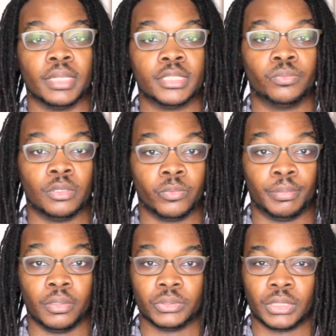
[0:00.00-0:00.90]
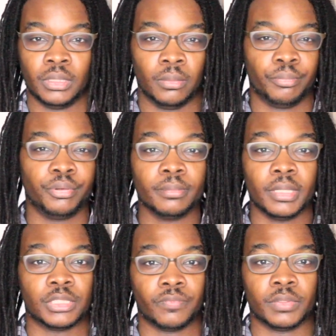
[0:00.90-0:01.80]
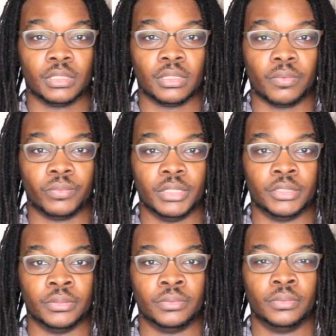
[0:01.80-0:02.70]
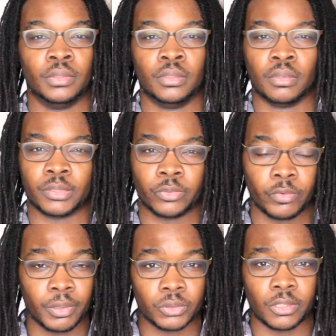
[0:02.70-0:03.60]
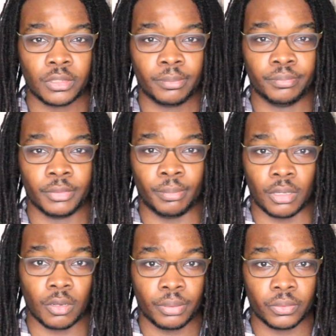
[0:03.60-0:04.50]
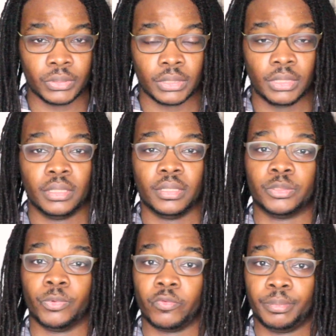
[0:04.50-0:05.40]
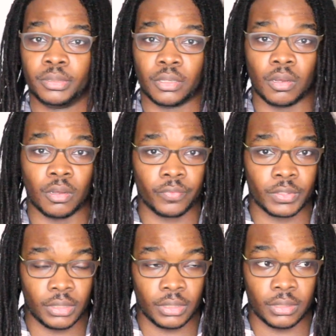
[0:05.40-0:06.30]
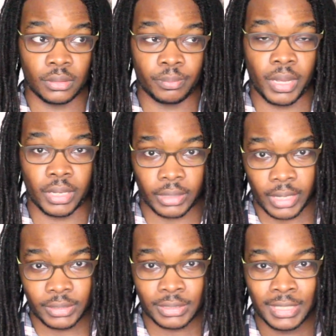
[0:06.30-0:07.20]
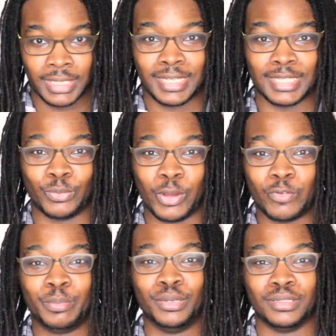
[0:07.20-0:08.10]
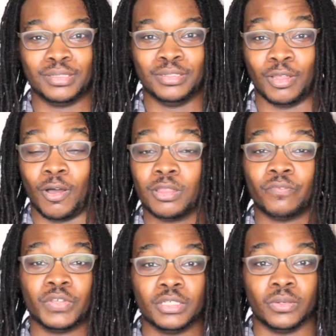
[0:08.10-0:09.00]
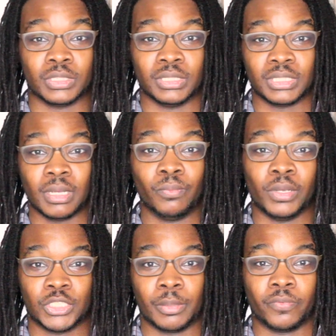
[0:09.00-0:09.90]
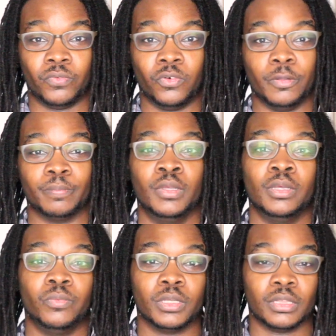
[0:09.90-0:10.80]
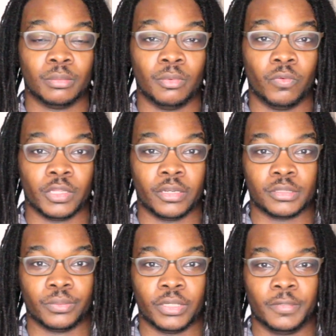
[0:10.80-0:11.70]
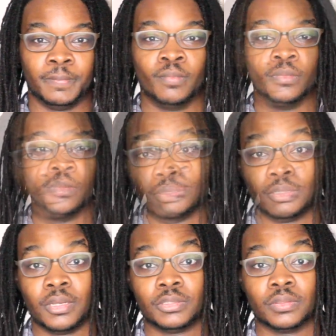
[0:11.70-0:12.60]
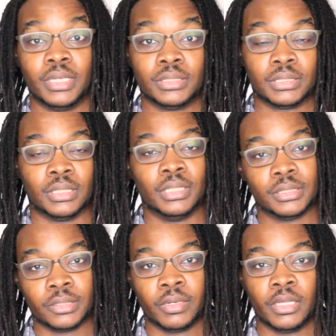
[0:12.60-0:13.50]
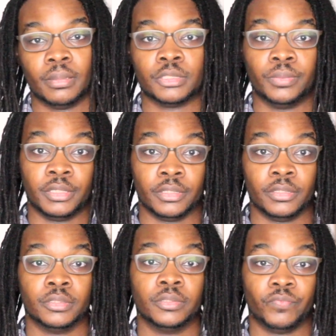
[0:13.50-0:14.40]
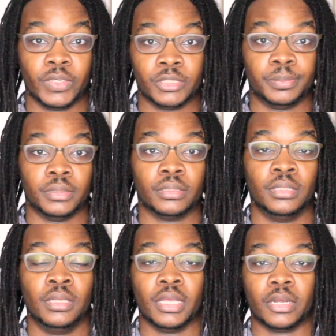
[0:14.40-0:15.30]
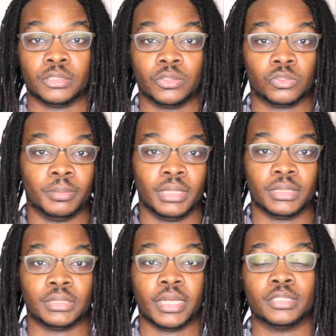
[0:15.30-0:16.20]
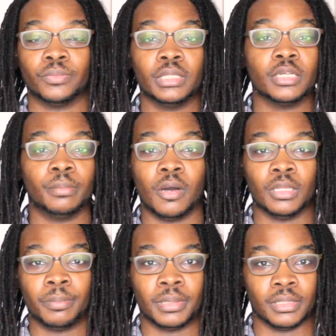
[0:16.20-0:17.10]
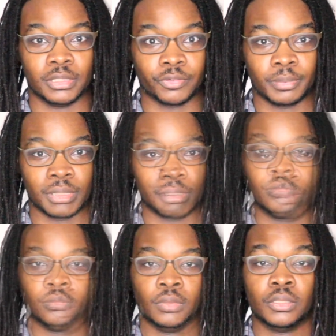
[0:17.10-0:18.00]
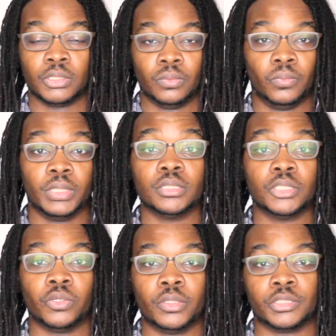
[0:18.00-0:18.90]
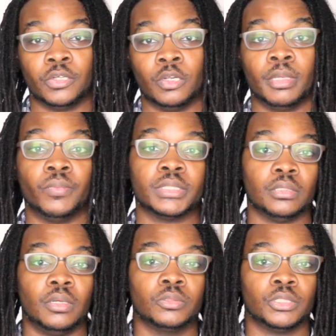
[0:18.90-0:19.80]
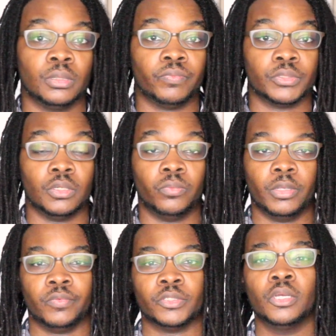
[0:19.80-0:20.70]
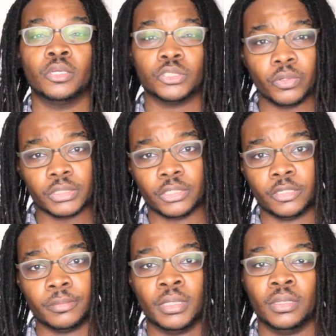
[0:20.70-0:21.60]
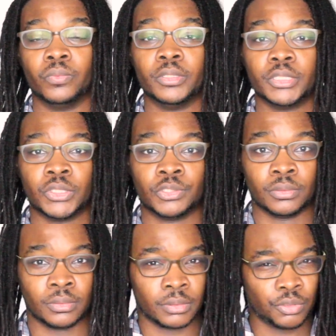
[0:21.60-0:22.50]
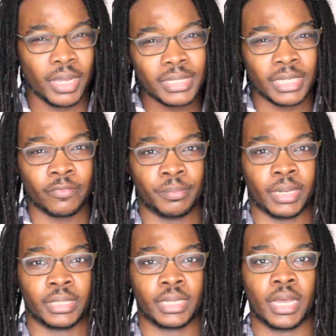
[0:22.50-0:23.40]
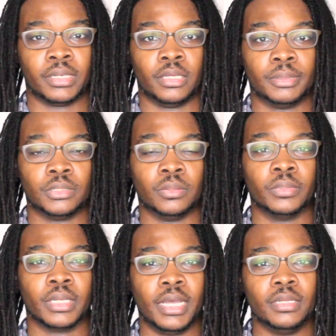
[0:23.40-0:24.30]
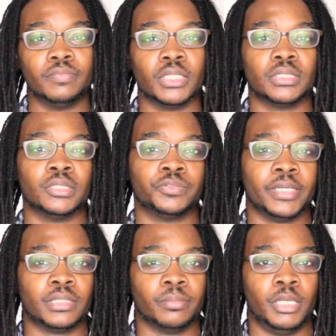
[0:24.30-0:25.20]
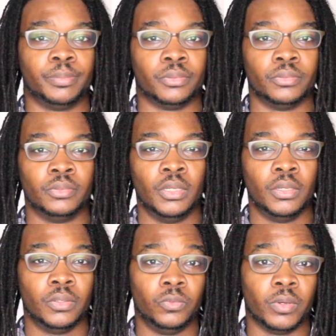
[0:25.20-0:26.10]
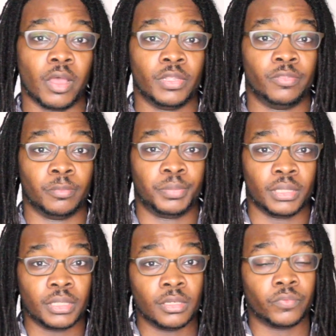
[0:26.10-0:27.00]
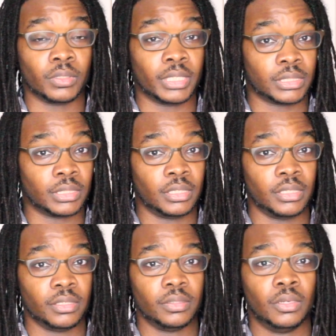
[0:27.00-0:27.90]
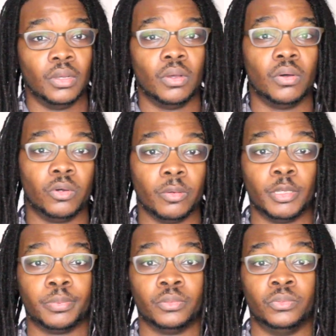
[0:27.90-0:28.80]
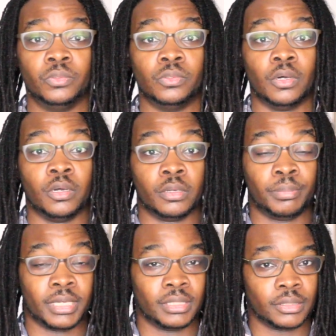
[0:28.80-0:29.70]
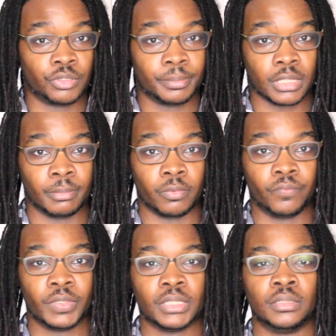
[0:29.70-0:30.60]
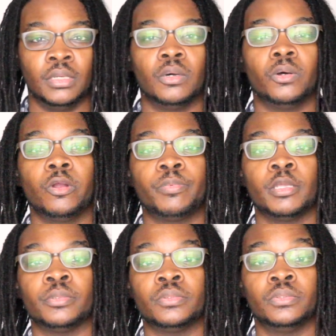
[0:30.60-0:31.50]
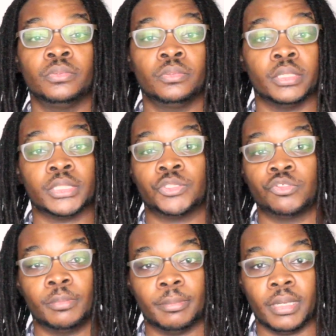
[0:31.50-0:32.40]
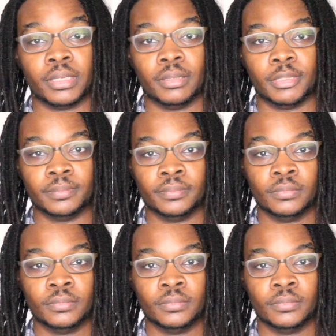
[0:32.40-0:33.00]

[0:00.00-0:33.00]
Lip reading: That's where we post pretty much everything that we do. That's where we post all the blog posts. It's where we put all the podcasts. It's where we put all the videos in some way, shape, or form. We'll get them over there as well. You can also catch us on Instagram, Twitter, Facebook, at our social media sites. We'll link them all up in the description. So what's the short term and what's the long term for SeoulWeaver? Short term, we're just trying to get everybody caught up. So we're kind of just addressing people who have either been here for less than a year, or people who are planning a trip to come over and visit, or people who are just dreaming about coming.